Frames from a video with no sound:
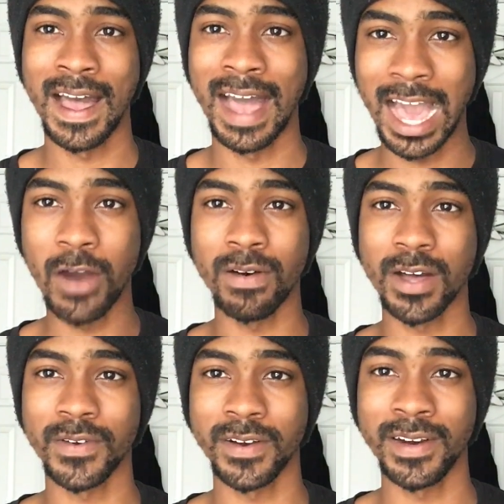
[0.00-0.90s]

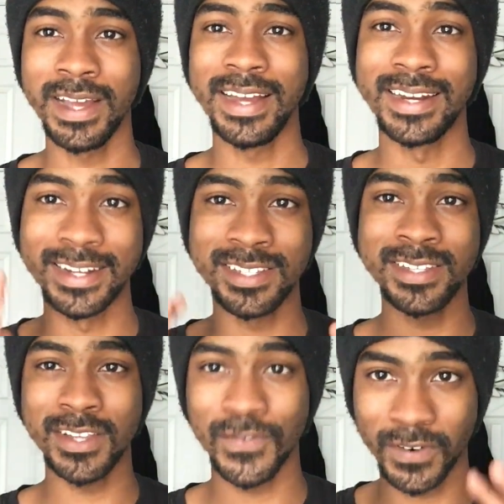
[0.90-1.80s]
However, this
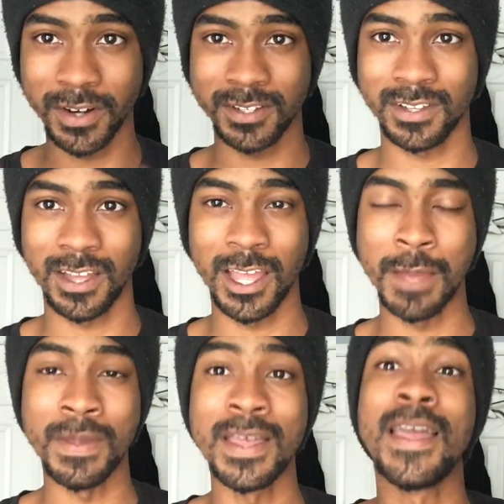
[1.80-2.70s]
is the first
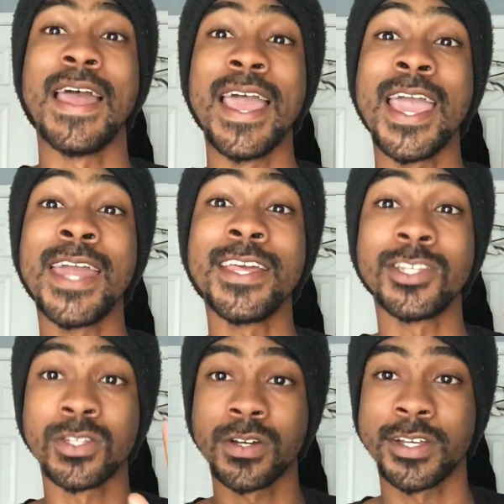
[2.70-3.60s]
time any
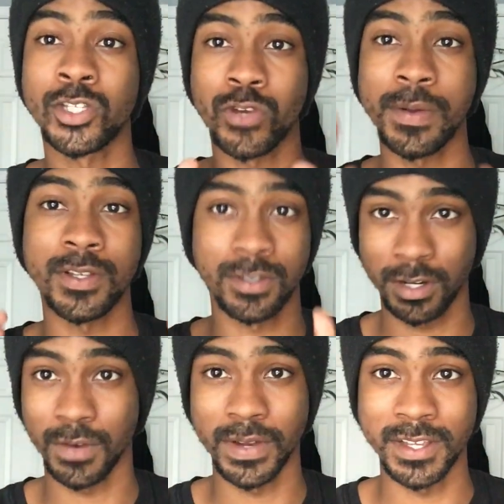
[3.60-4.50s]
sort of streaming
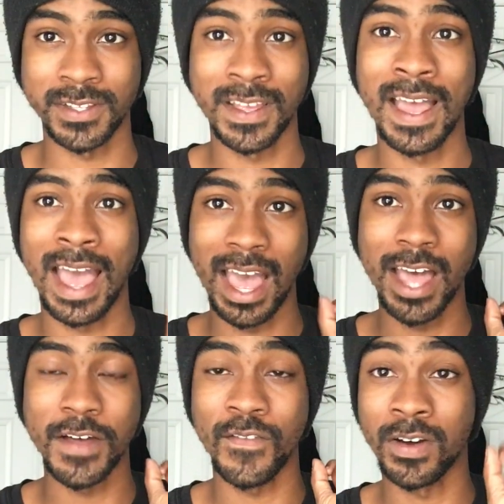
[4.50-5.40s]
service
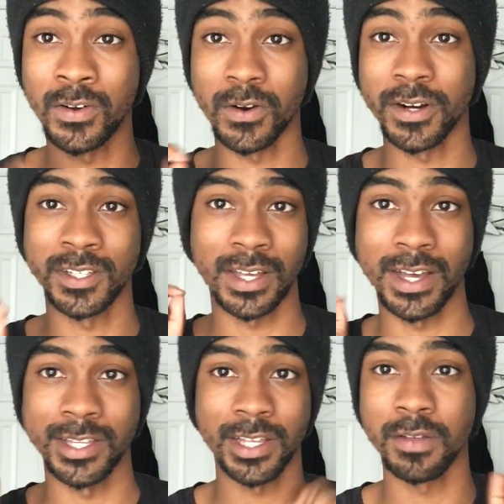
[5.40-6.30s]
have, of course,
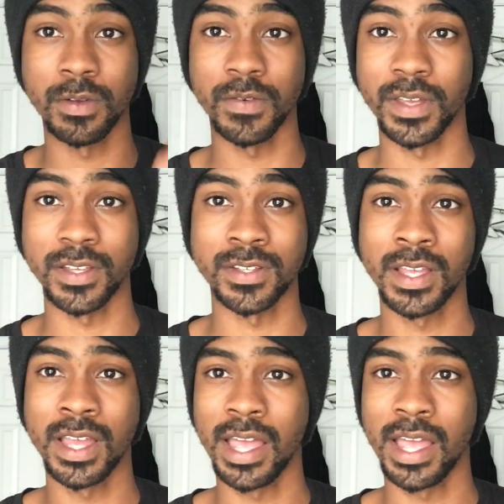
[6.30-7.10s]
Godzilla movies,